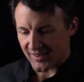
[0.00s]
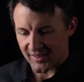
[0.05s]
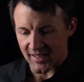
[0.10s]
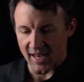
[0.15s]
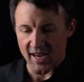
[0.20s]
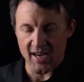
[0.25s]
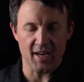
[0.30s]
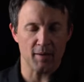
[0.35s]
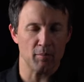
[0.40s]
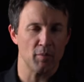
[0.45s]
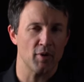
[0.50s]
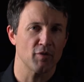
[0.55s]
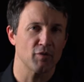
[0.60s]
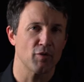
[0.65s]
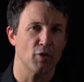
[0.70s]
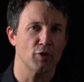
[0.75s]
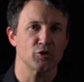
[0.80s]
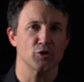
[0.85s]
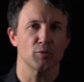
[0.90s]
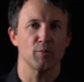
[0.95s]
same
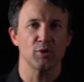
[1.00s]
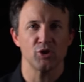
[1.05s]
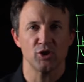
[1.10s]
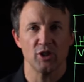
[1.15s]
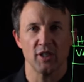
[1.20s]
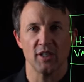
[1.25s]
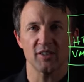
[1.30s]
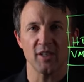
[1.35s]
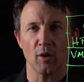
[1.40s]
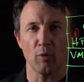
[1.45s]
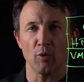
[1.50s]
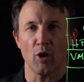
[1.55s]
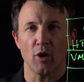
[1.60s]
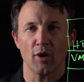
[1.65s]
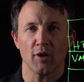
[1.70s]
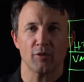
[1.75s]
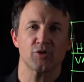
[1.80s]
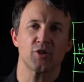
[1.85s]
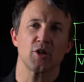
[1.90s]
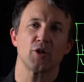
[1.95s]
virtual machines that we're
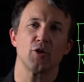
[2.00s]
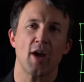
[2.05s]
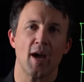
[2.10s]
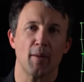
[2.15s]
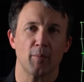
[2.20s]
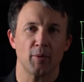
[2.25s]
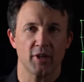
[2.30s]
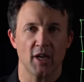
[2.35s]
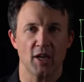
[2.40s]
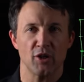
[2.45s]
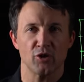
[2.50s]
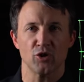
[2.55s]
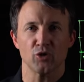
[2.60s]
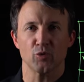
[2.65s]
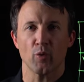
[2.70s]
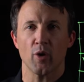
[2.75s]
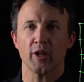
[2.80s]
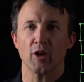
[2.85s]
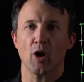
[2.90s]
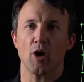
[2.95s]
hosting your
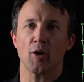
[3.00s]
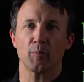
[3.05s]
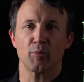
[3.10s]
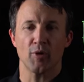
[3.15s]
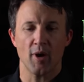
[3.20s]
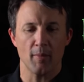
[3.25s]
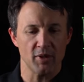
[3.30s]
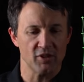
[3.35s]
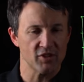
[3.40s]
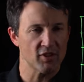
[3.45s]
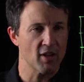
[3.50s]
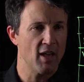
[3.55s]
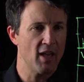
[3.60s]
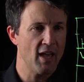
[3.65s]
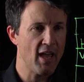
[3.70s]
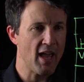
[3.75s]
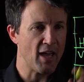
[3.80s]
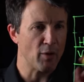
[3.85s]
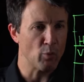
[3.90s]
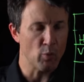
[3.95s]
applications running on premise
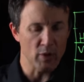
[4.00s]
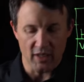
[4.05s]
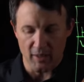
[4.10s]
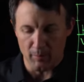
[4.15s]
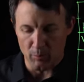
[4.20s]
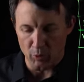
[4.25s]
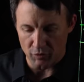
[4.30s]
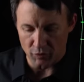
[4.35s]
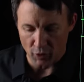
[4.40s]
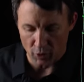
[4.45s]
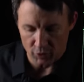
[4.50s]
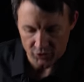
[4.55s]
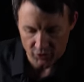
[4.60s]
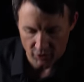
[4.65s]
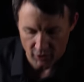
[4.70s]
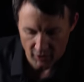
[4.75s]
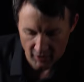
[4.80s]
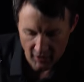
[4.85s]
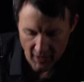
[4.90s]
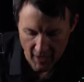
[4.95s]
and we can move those
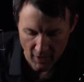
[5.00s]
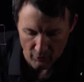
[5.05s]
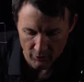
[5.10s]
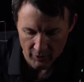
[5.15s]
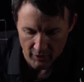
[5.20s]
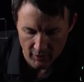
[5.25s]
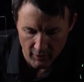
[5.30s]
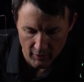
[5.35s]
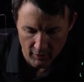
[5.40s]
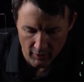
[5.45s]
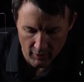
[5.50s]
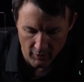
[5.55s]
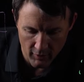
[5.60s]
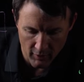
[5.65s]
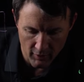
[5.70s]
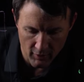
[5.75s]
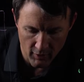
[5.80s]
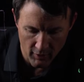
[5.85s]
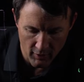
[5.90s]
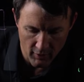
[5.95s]
to the cloud.
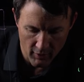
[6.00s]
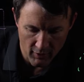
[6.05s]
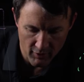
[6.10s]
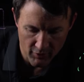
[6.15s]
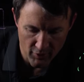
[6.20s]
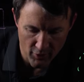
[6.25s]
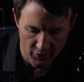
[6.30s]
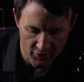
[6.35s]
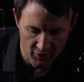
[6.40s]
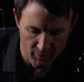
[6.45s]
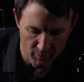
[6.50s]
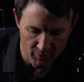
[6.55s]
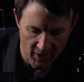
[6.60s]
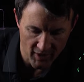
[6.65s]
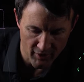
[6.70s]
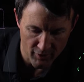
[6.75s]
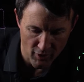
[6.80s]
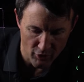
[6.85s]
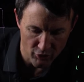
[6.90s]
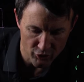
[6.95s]
There is some
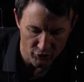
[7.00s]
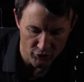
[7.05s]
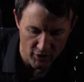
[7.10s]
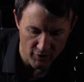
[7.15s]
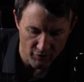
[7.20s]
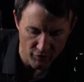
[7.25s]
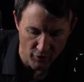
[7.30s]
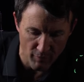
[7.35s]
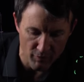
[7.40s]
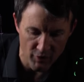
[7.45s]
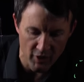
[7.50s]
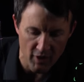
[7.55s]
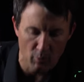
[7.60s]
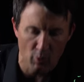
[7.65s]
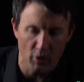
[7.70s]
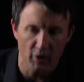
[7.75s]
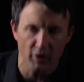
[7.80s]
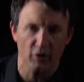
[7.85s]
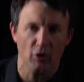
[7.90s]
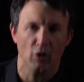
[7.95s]
technology from
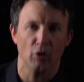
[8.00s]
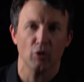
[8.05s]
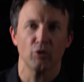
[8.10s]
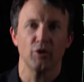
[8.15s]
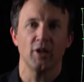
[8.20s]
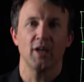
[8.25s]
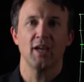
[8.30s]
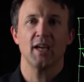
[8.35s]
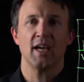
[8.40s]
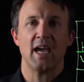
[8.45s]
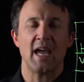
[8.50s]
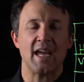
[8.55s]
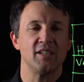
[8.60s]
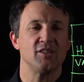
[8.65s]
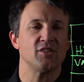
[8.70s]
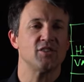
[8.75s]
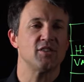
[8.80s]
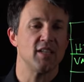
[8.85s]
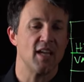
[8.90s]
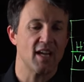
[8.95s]
VMware called
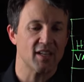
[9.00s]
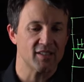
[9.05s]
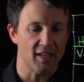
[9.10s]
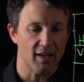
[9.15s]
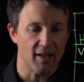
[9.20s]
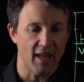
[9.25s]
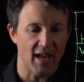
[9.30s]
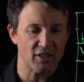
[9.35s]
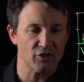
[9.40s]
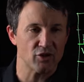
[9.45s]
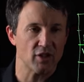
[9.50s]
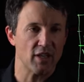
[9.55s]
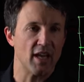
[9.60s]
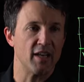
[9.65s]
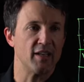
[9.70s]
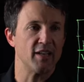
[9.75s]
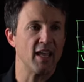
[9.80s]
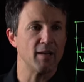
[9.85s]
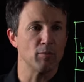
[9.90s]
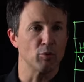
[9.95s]
HCX that actually
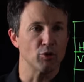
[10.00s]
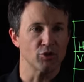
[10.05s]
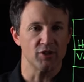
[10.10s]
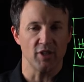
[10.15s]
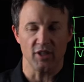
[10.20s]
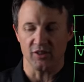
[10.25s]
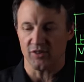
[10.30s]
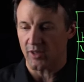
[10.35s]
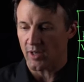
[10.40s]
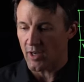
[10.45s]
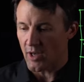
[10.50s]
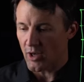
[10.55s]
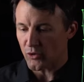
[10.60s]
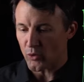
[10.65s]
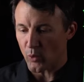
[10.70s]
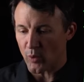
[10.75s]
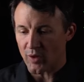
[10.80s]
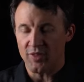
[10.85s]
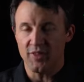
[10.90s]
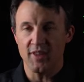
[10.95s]
enables this.
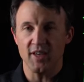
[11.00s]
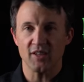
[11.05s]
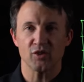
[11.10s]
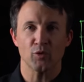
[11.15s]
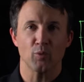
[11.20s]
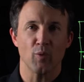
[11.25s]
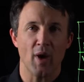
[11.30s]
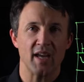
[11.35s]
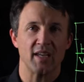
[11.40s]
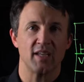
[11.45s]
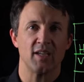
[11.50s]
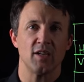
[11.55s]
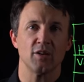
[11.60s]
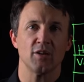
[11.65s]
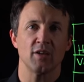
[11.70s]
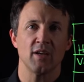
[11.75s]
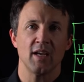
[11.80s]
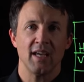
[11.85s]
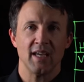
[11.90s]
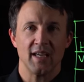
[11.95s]
So this right
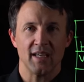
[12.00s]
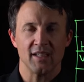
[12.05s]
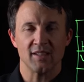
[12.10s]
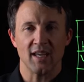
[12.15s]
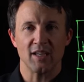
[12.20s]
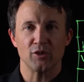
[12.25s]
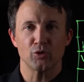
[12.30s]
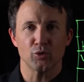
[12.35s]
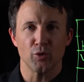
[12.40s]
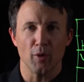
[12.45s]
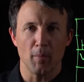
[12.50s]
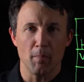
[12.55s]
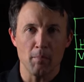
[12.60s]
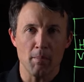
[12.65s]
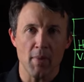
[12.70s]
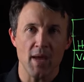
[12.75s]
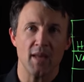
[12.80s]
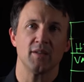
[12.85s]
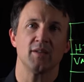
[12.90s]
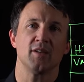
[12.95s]
here is a
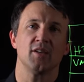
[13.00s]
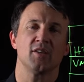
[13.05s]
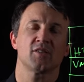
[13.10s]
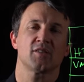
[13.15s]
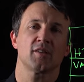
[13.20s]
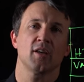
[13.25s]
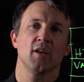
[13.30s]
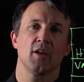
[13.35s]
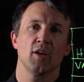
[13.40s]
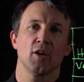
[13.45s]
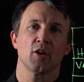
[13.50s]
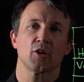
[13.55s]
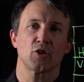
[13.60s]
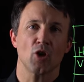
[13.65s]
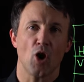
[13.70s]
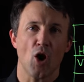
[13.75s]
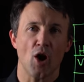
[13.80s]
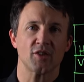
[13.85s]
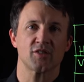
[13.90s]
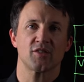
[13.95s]
tremendous
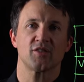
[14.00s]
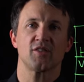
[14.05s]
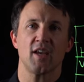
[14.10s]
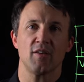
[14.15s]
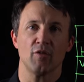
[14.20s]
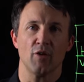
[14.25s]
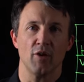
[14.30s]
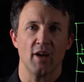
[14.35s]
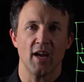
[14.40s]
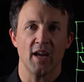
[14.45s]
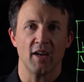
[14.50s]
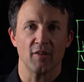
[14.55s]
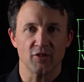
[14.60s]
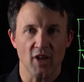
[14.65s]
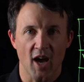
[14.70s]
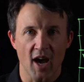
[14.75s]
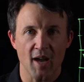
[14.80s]
cost saver. And if